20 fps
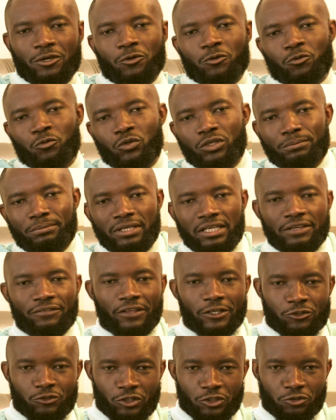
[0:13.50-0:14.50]
We believe
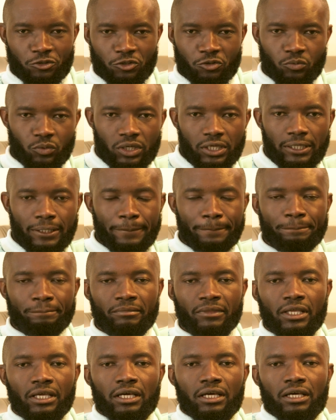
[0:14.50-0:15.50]
that you're doing well
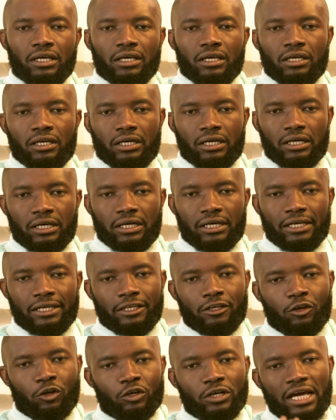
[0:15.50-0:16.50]

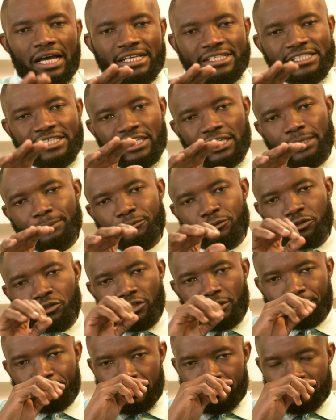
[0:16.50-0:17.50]
and Lord has kept you
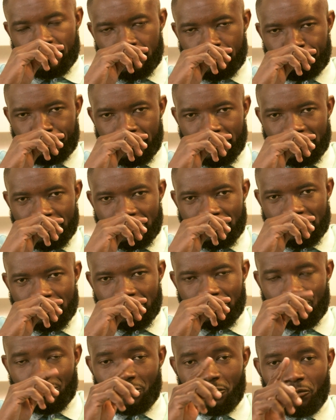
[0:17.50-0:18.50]
in perfect
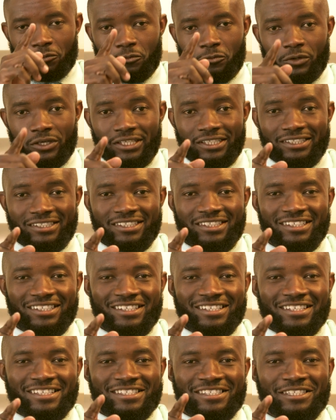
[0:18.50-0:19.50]
peace. Wait,
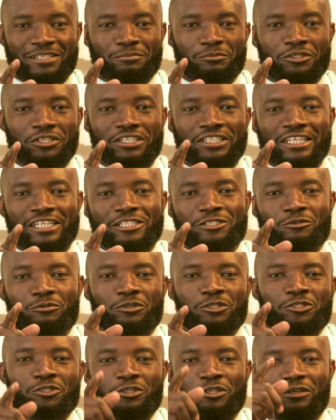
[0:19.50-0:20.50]
somebody just
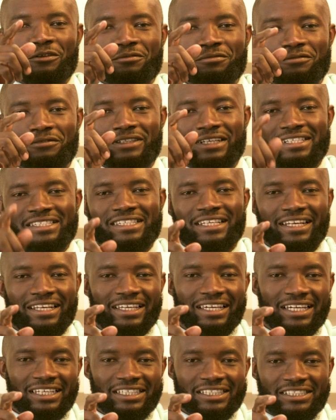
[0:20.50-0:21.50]
questioned if that's the
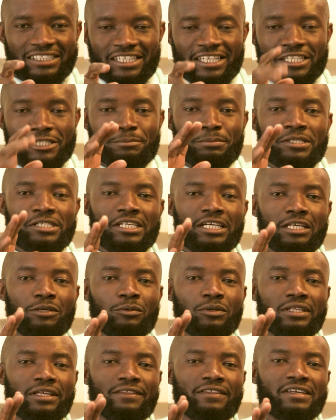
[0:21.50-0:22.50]
reality, especially
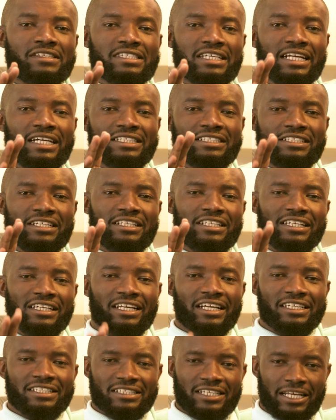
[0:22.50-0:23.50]
with the things that are trending
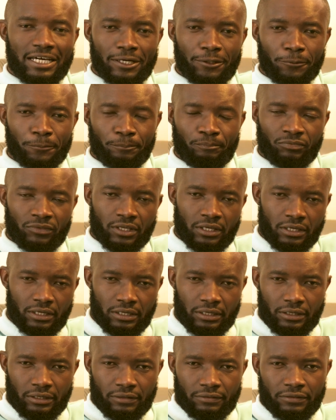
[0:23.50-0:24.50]
right now.
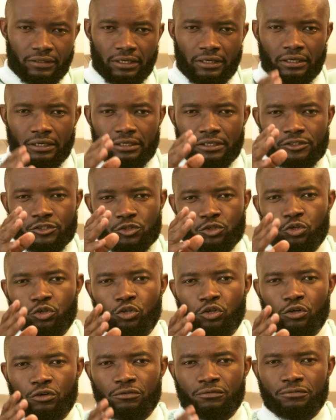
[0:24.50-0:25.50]
The
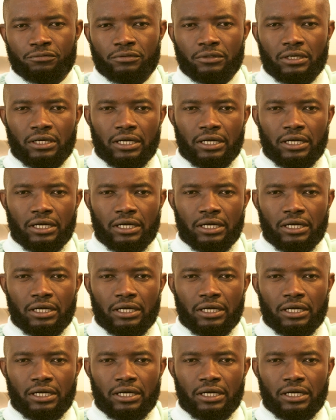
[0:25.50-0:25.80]
story of